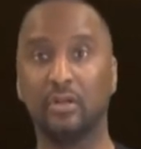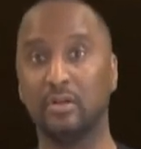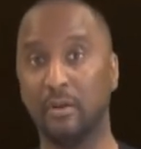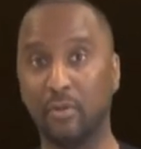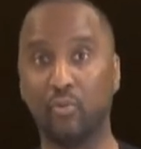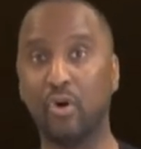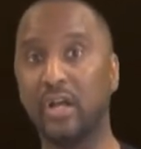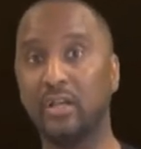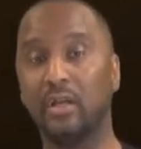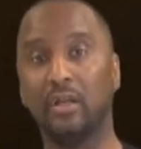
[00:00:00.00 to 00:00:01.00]
Number
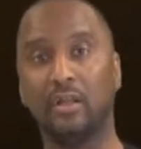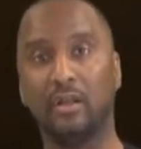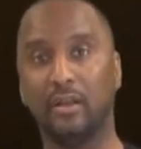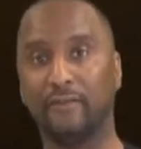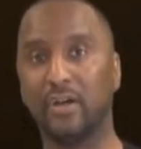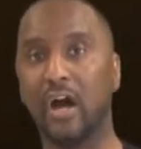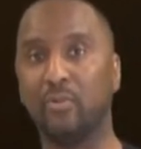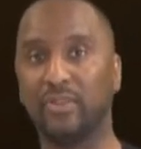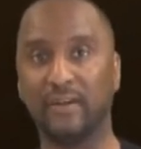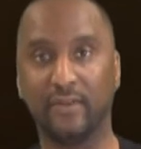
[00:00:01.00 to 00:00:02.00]
one, love God
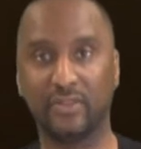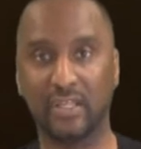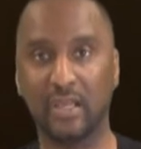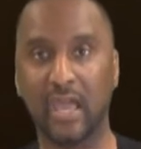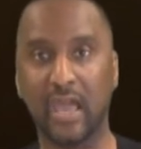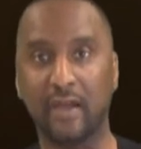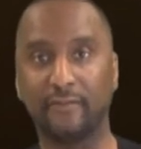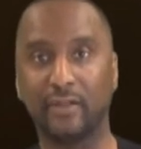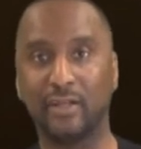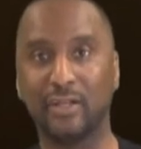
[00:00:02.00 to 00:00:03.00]
with everything you
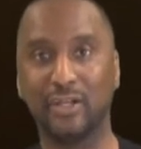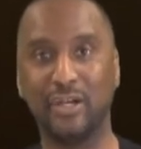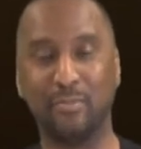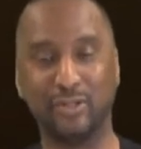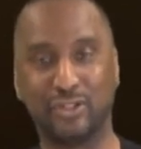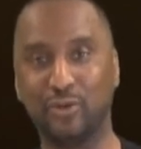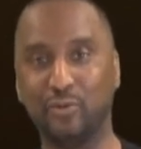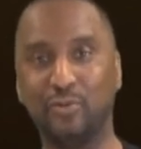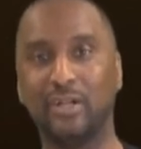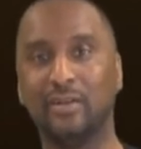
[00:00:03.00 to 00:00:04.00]
have. Number
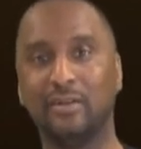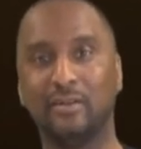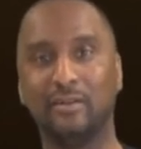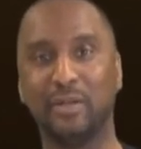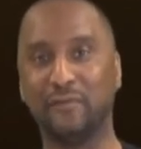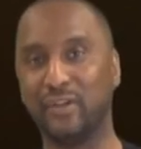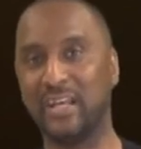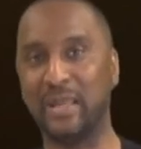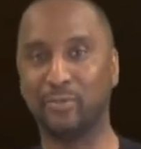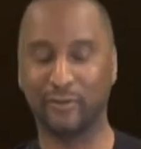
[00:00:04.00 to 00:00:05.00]
two, love your
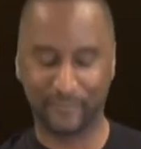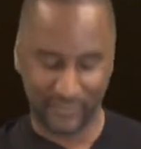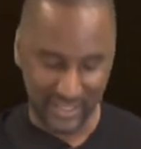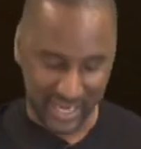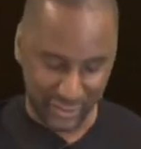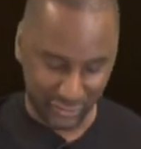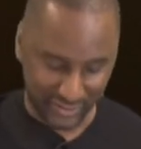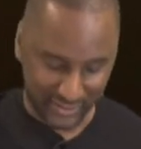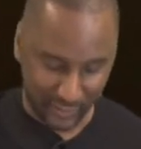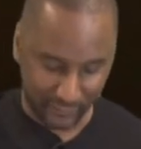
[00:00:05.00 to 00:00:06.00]
neighbor as
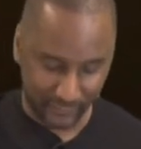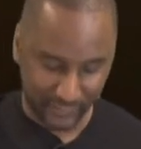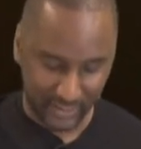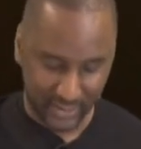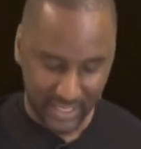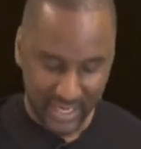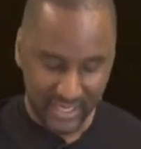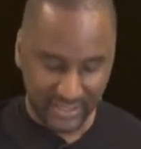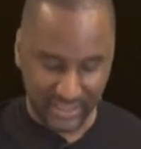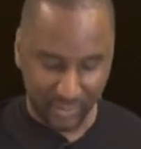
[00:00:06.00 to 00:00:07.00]
yourself.
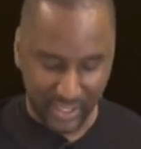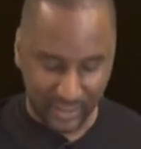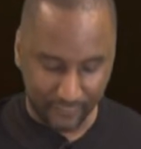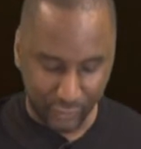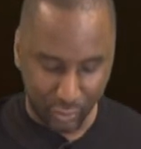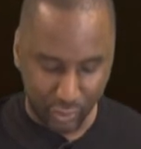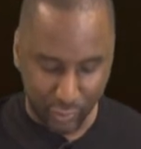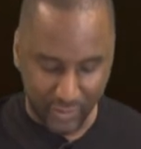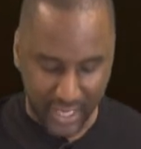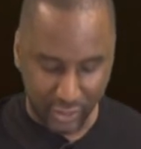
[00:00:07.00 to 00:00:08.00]
He says, but if you
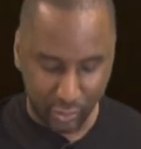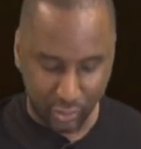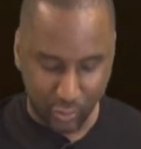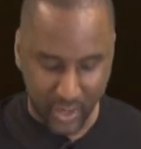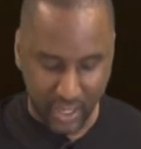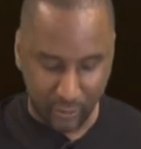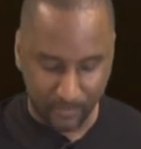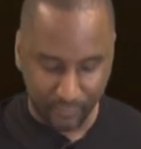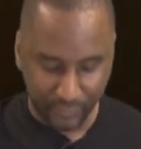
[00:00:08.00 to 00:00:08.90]
do that, you do well.